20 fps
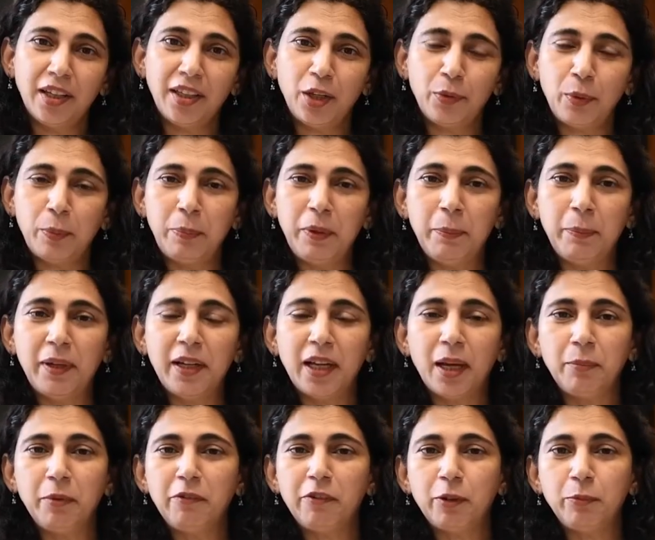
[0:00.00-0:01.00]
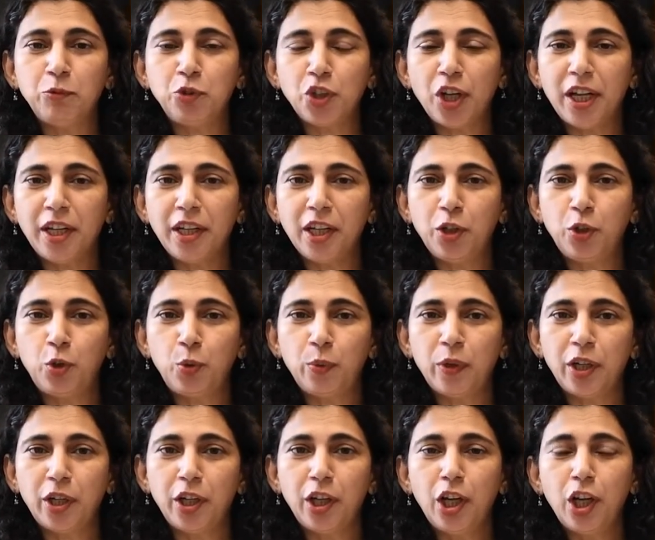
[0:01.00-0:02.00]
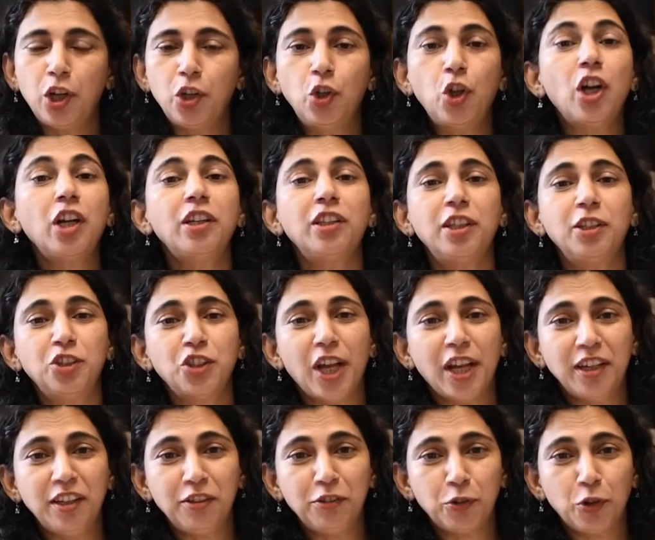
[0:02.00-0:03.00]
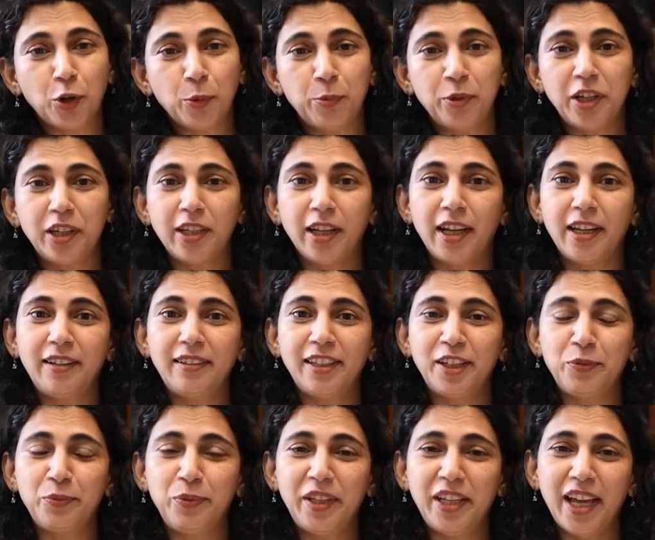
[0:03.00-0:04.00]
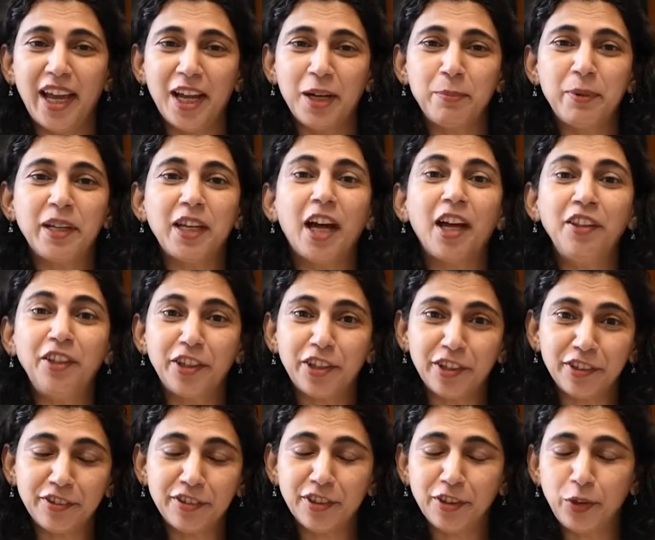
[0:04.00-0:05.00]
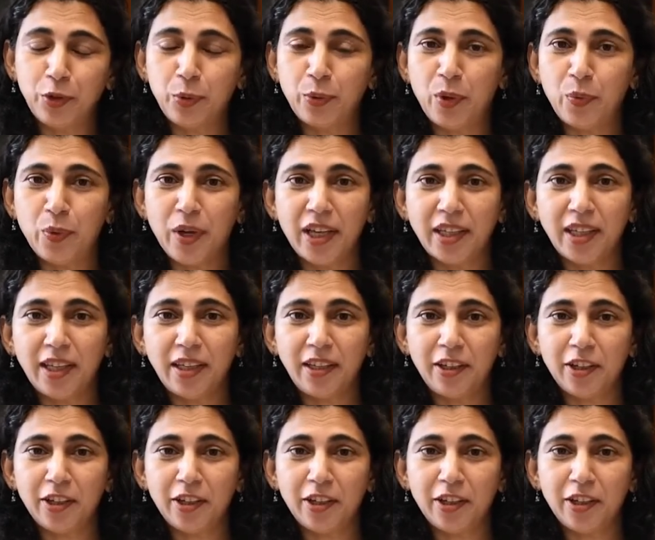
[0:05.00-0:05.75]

There were people coming from China who were not the Chinese corporate clients that we had, but others who were working